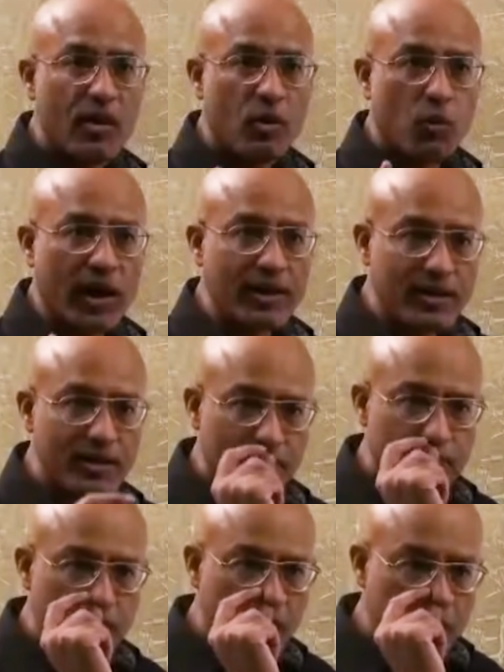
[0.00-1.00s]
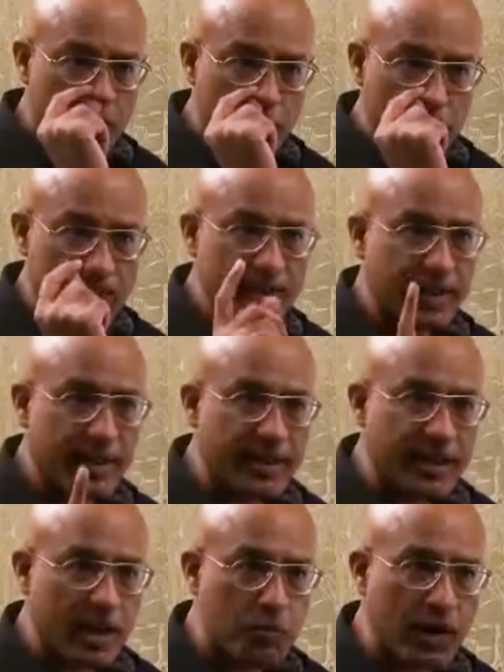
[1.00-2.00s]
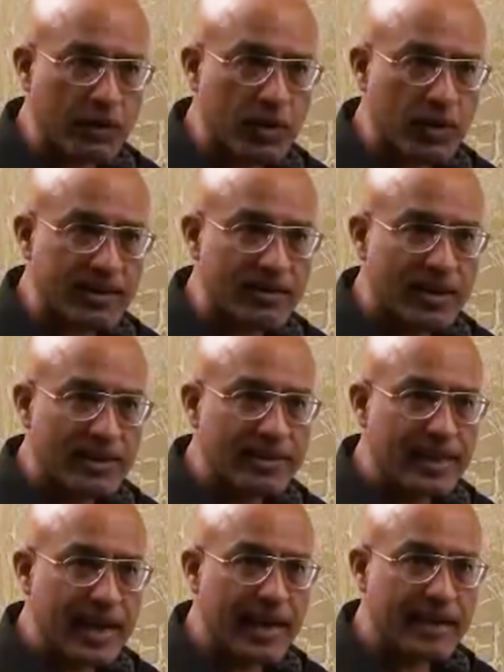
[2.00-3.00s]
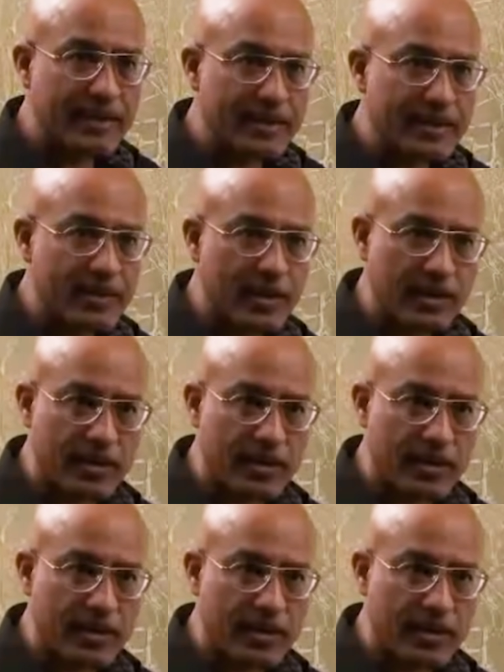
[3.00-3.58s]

120 clinical point was that it